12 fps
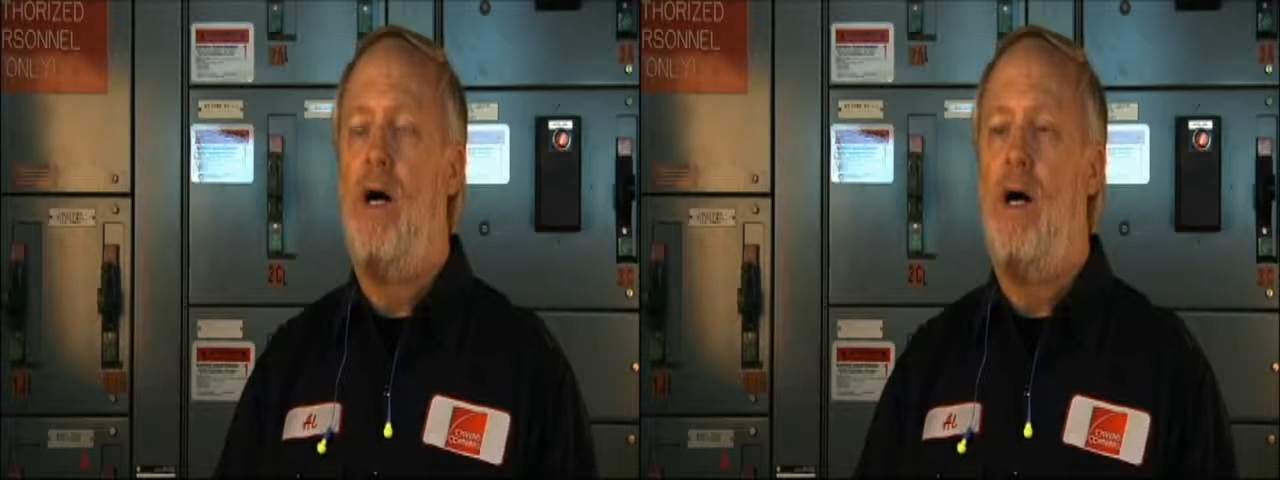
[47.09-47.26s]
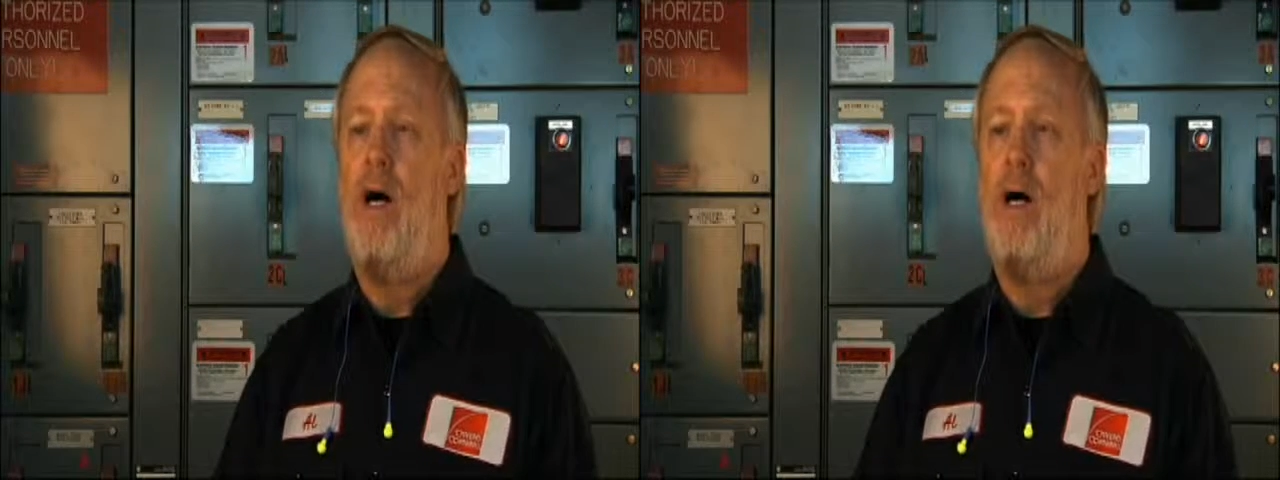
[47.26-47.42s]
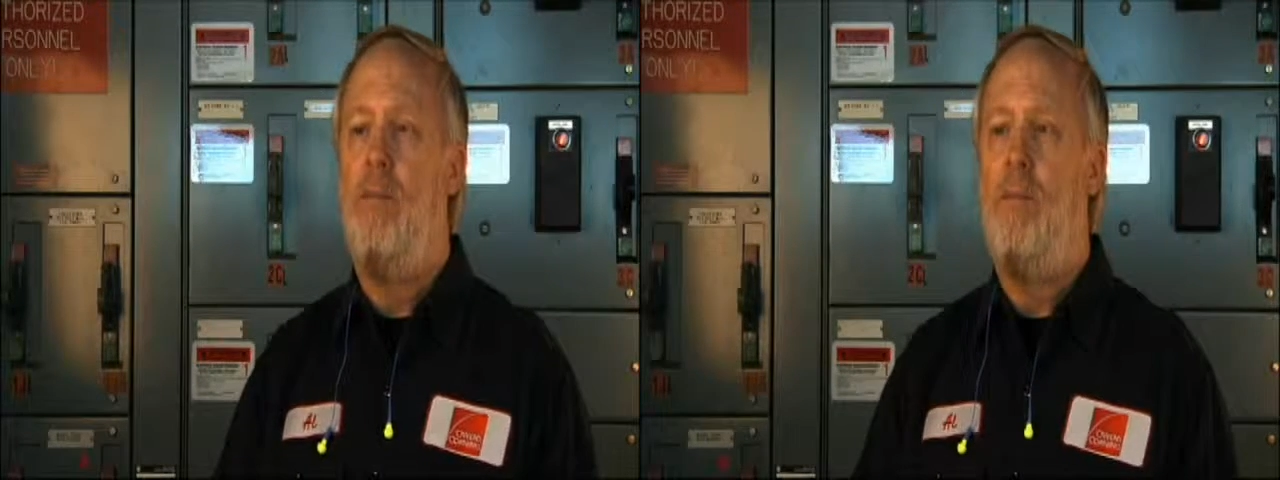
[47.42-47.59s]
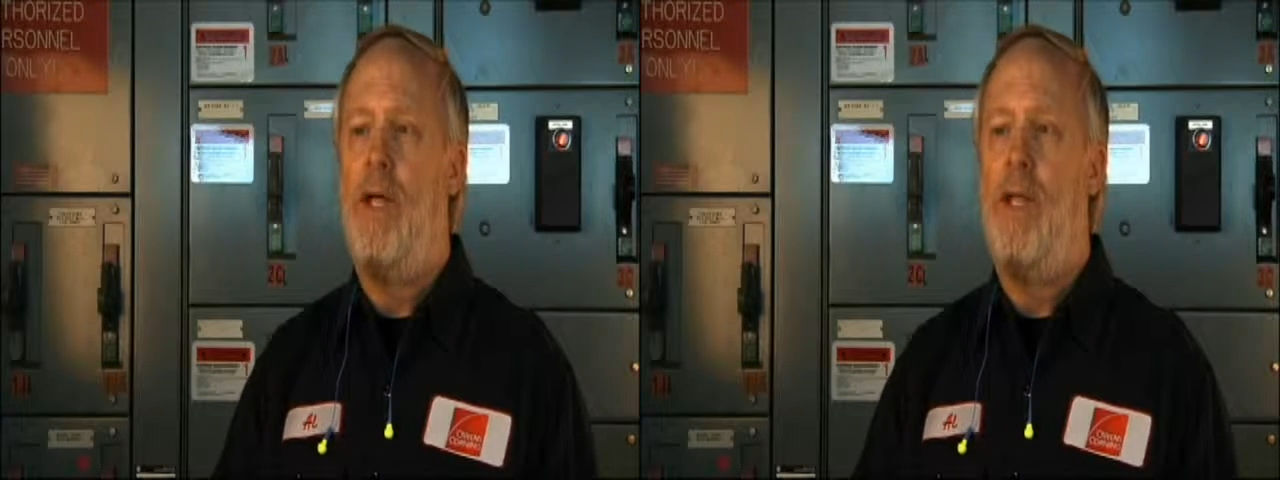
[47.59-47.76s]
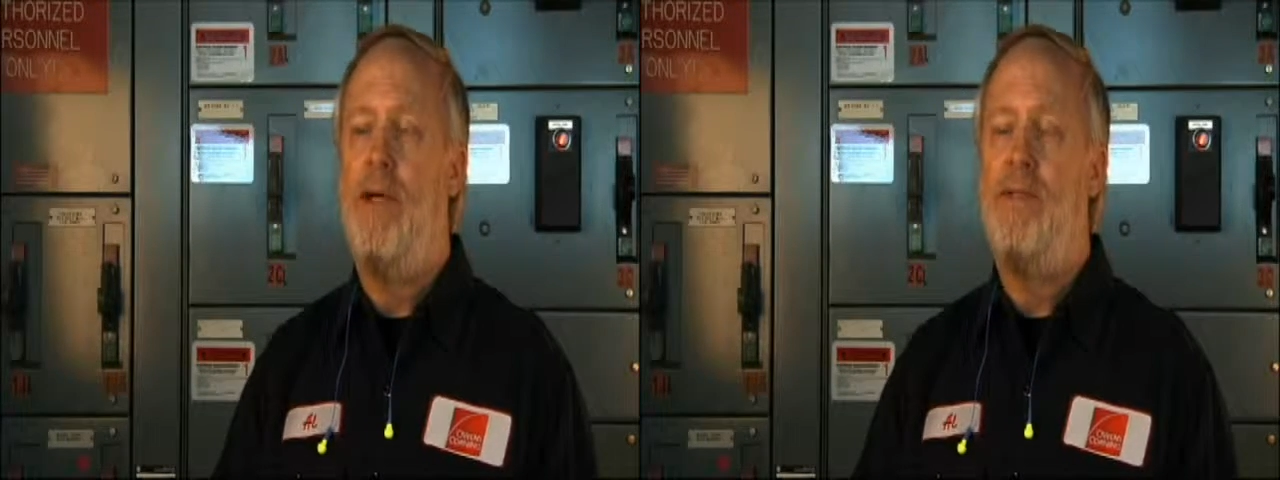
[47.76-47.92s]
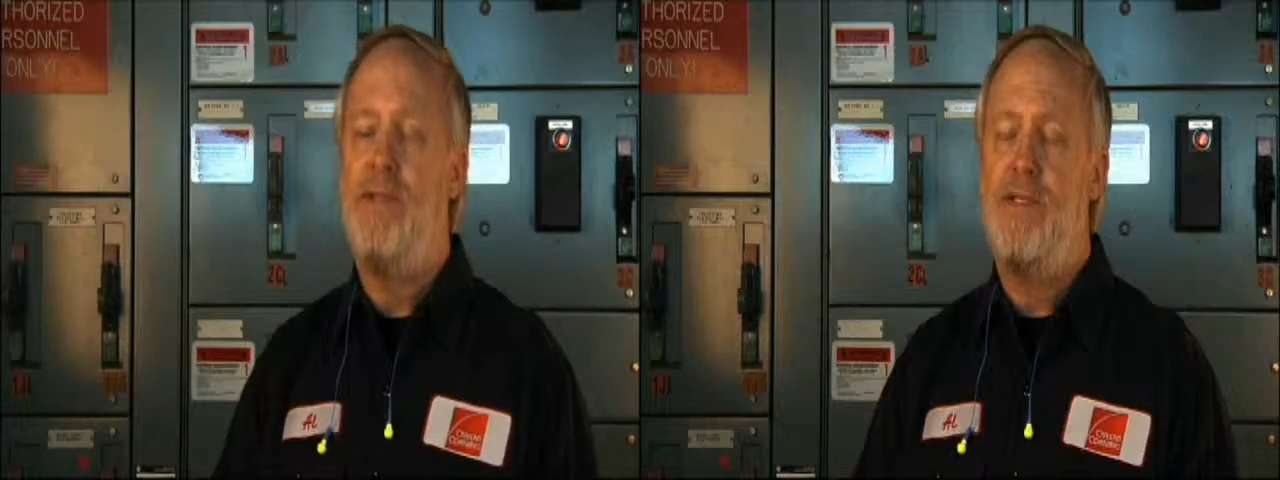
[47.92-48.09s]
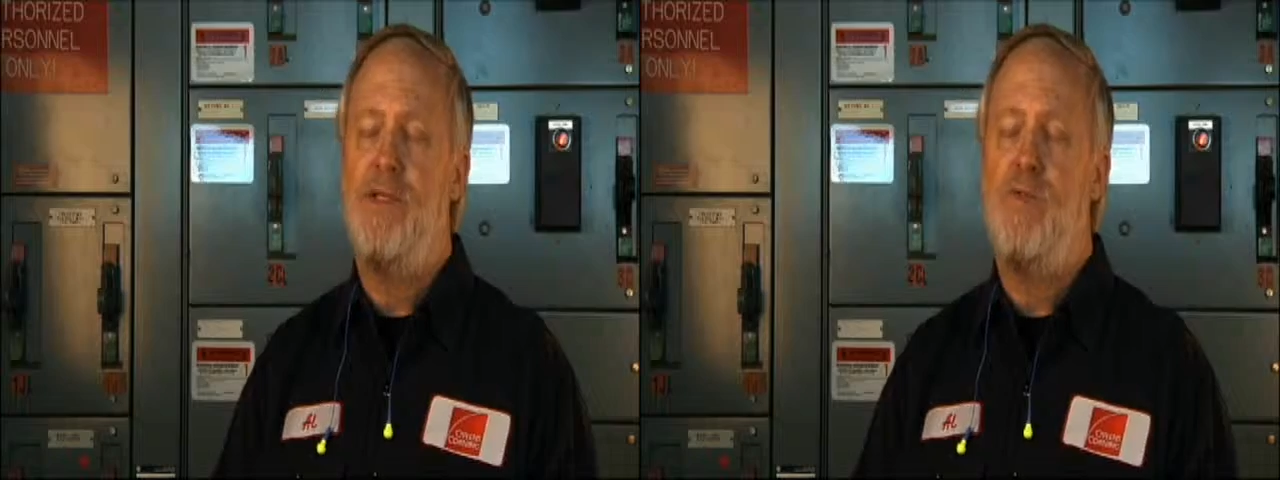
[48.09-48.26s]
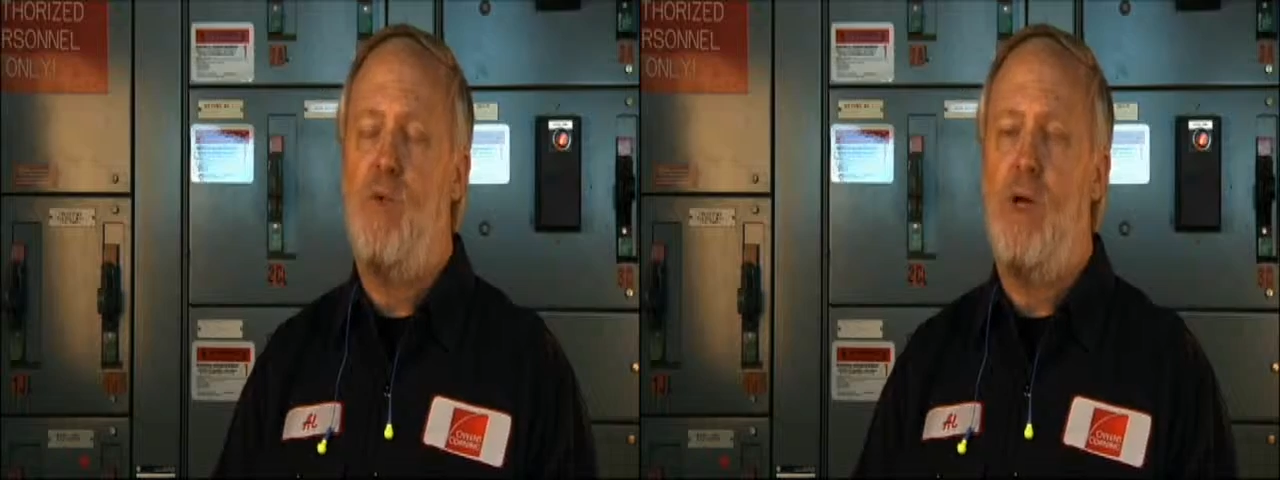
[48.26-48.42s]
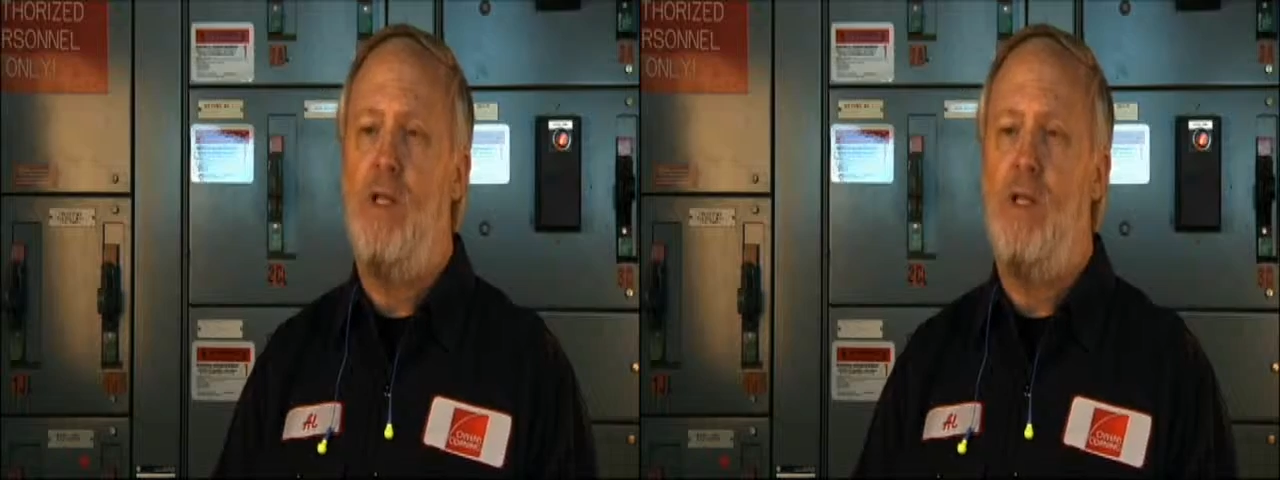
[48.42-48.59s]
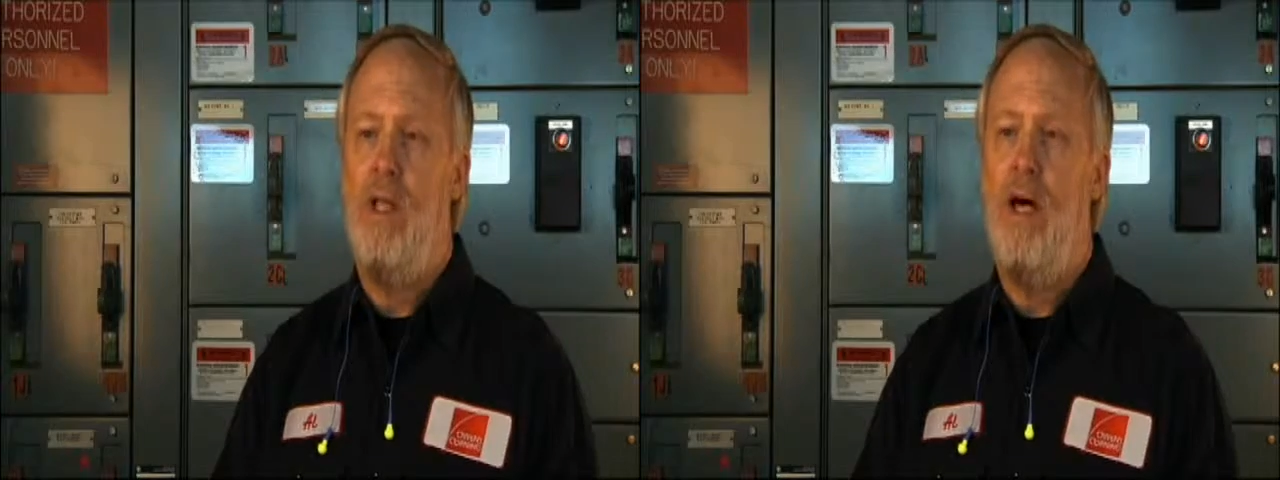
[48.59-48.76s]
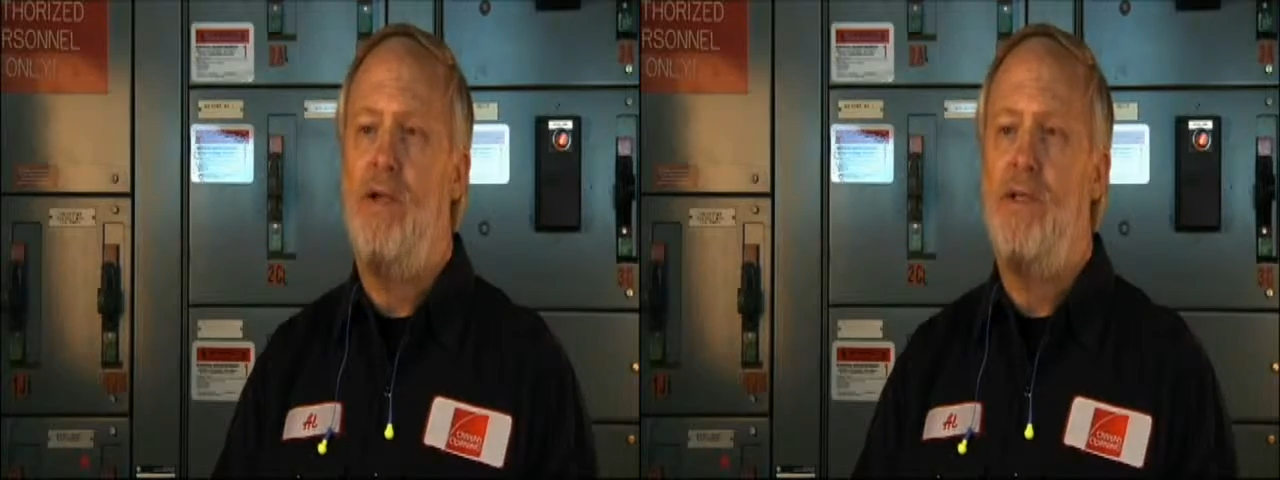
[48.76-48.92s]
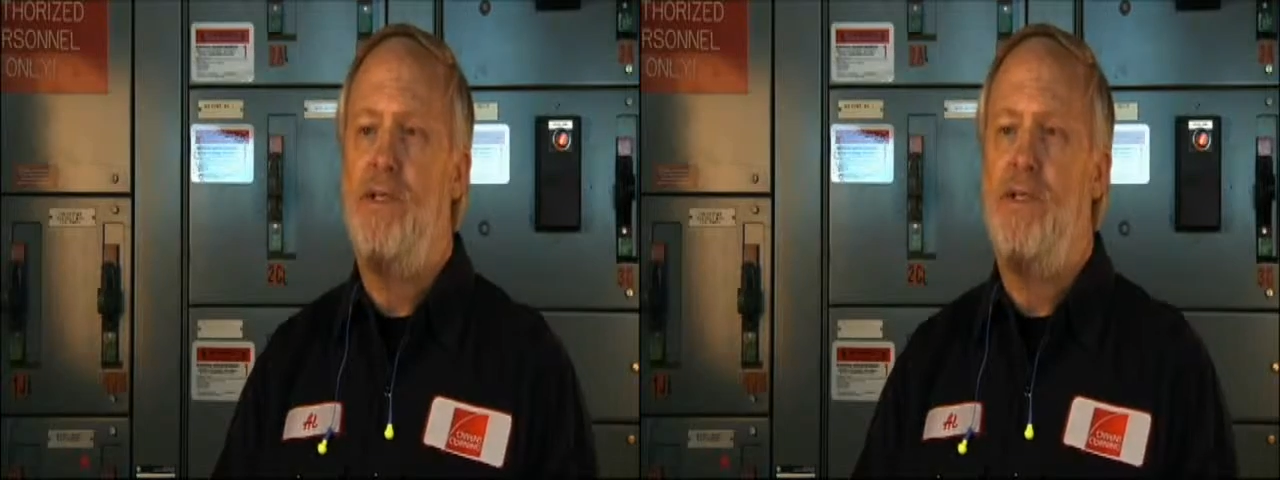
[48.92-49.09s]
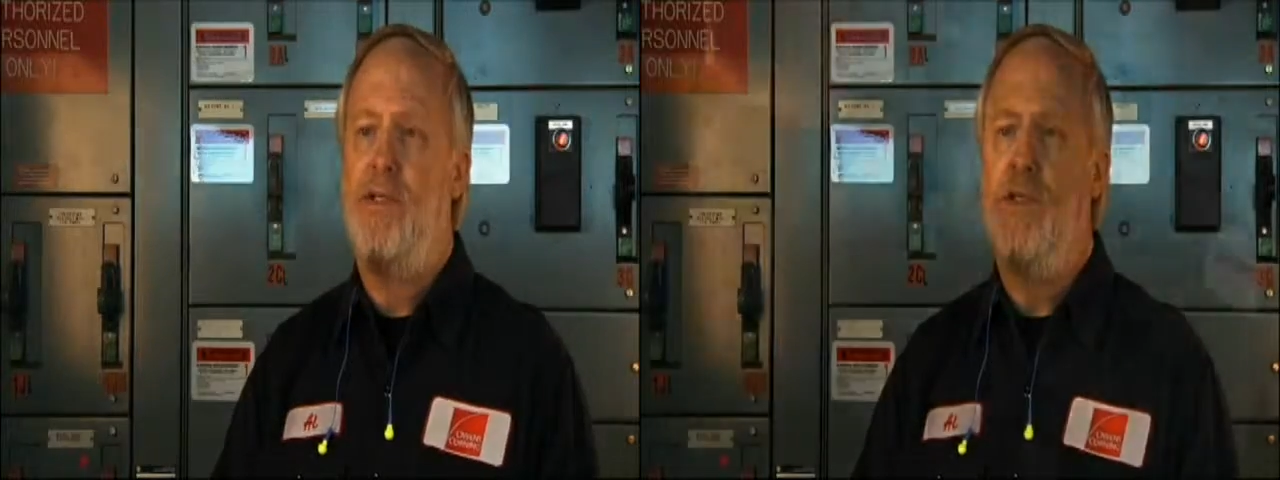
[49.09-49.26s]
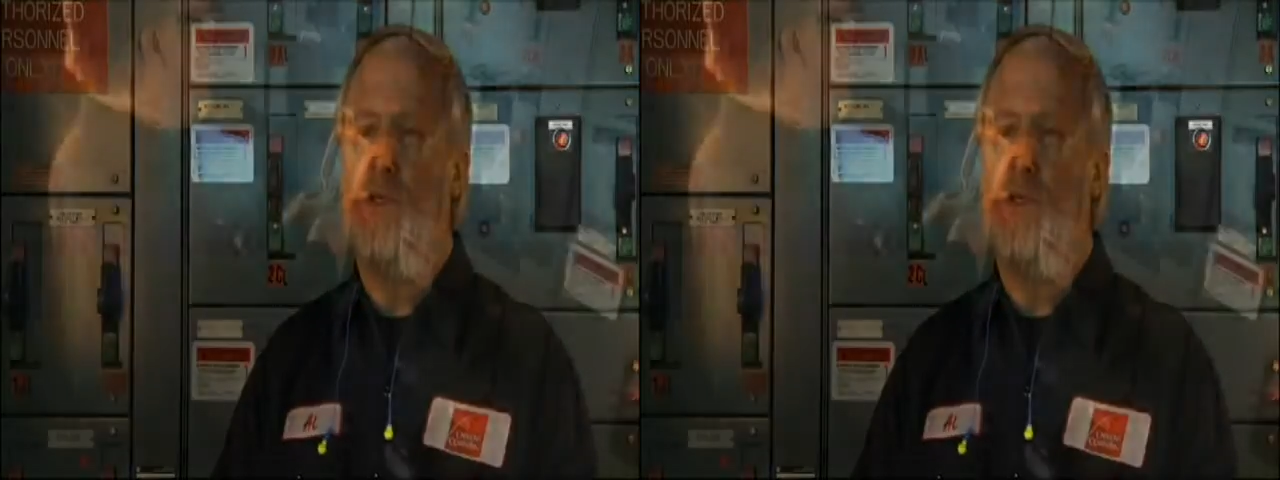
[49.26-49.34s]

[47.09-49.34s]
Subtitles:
And that's what led us